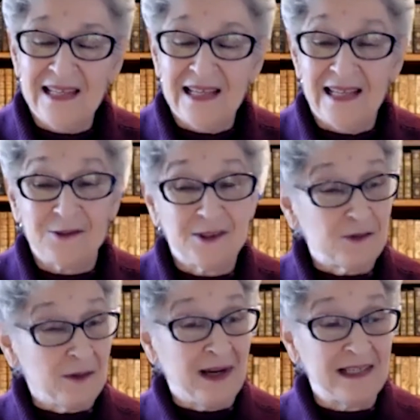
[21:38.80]
So he's
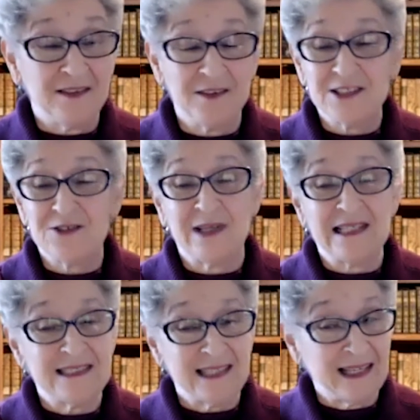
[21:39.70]
reminding the
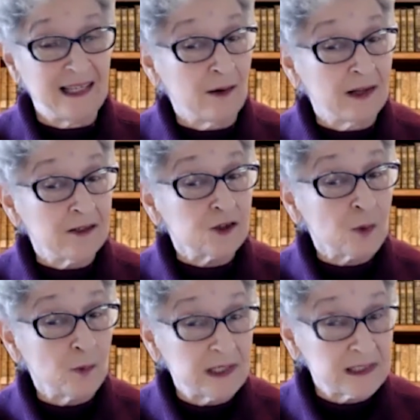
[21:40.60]
Israelites yet again, here's
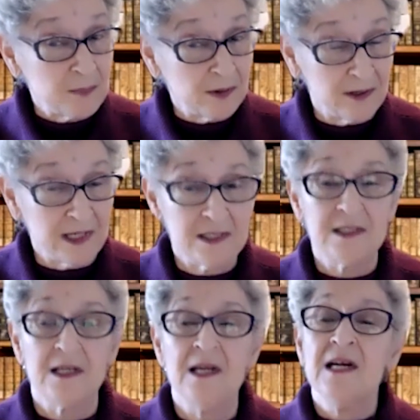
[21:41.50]
what we
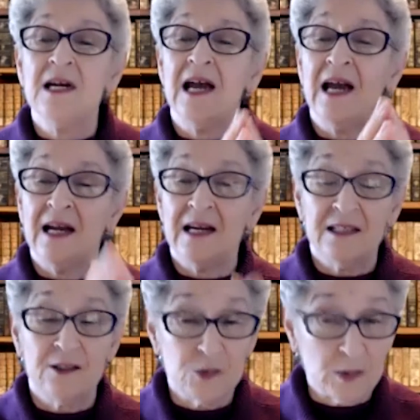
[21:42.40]
experienced, and
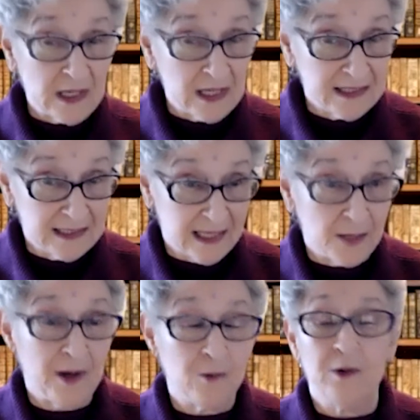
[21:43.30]
here's what God said
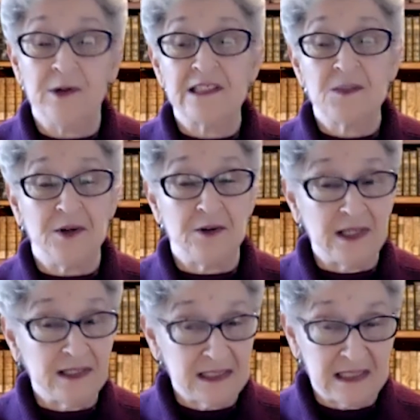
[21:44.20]
about what we
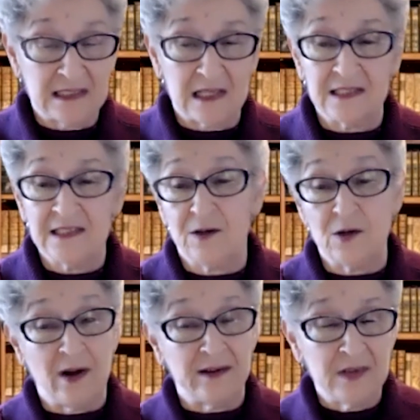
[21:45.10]
experienced. And God said,
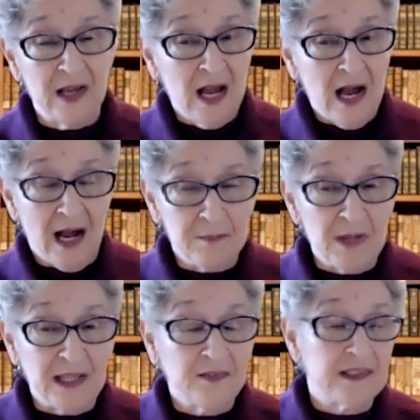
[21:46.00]
I
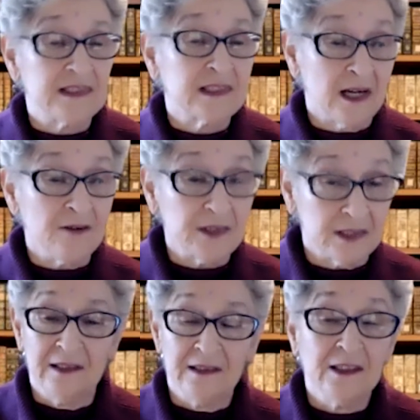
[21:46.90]
made this
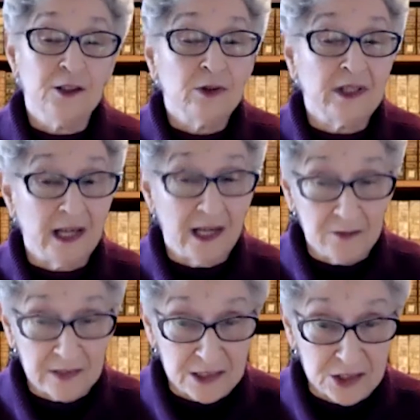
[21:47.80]
covenant. Literally,
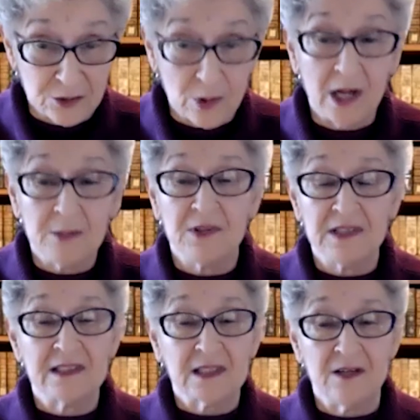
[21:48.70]
I've inscribed
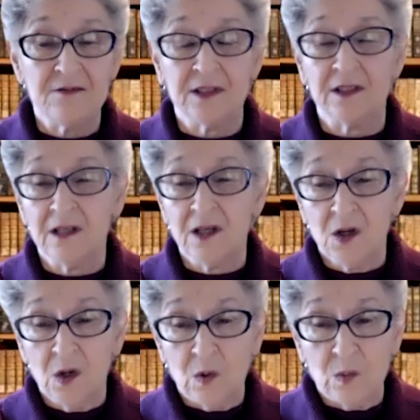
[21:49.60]
this covenant
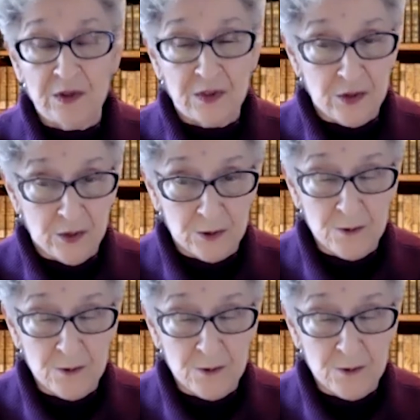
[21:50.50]
with you